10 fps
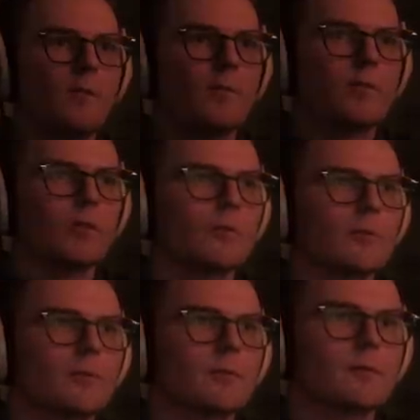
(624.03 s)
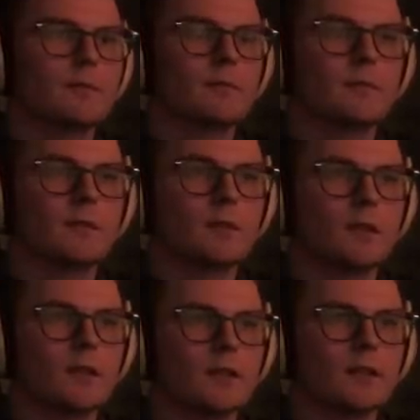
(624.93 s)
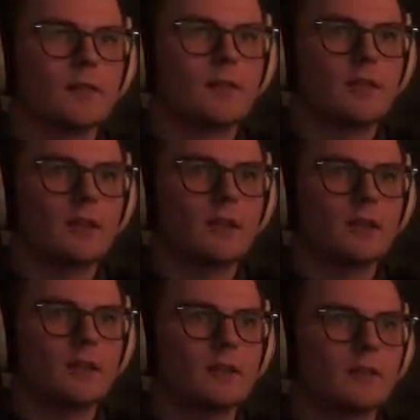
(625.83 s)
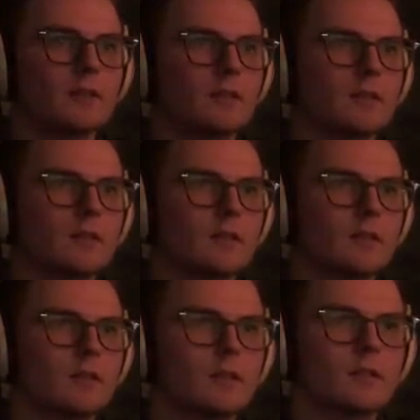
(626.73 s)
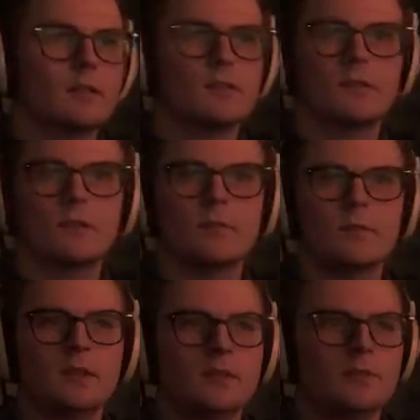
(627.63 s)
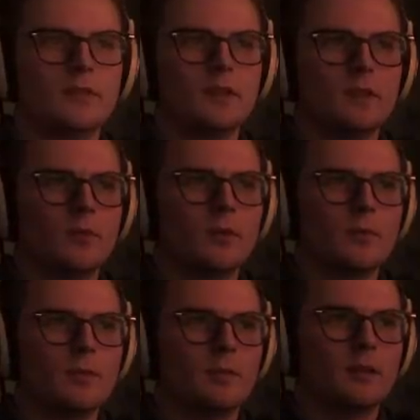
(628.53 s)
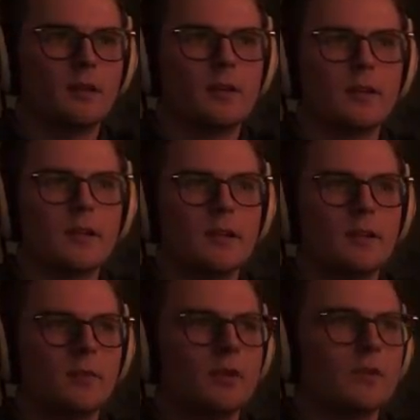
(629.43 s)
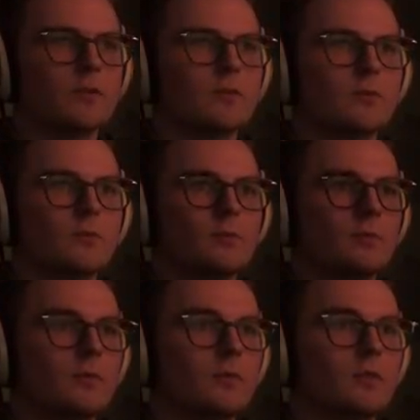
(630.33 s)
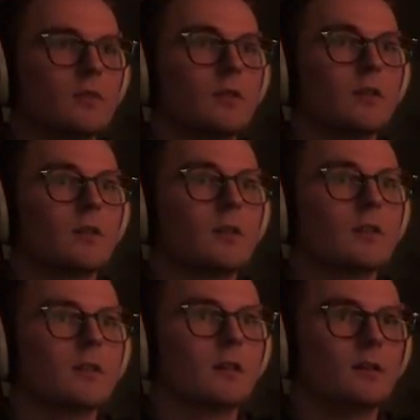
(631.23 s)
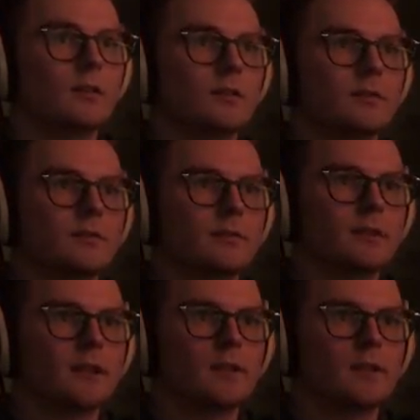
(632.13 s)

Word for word: Nope. Don't like that thing. So I need to figure out where people are. Here we can do... Oh, kind